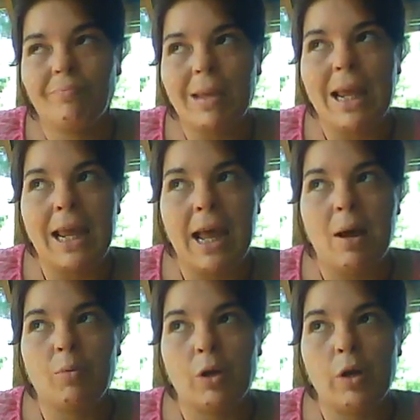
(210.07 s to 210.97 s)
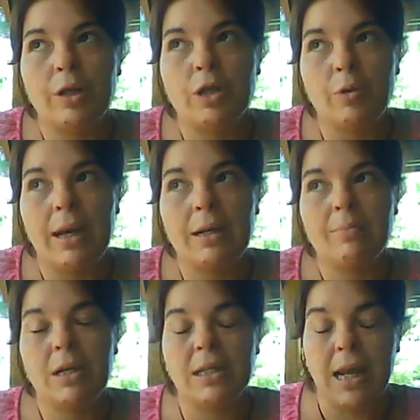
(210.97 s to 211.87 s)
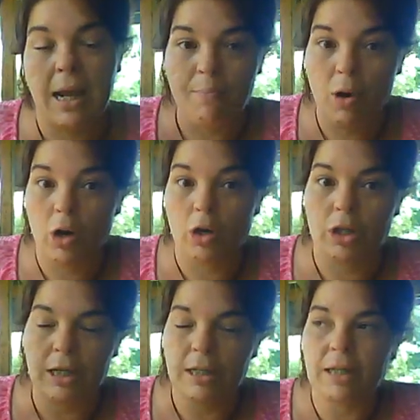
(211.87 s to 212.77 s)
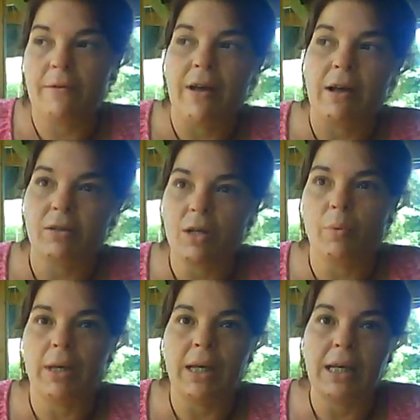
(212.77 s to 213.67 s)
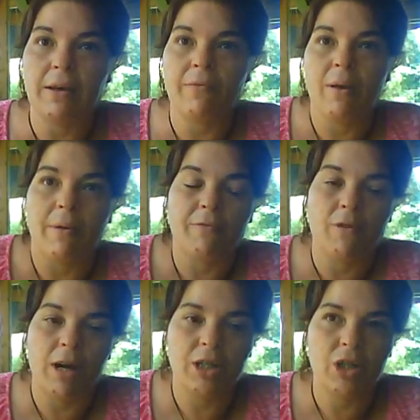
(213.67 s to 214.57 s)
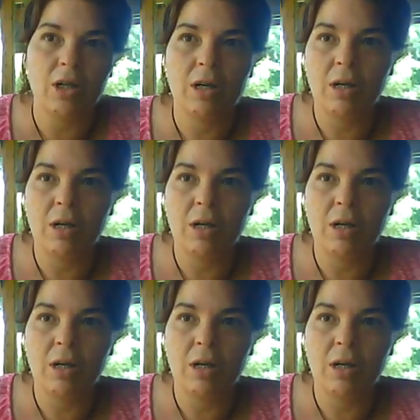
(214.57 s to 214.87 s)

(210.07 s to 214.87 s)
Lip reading: yeah, we're going to do enemas and purge this stuff out so we can give him a fresh,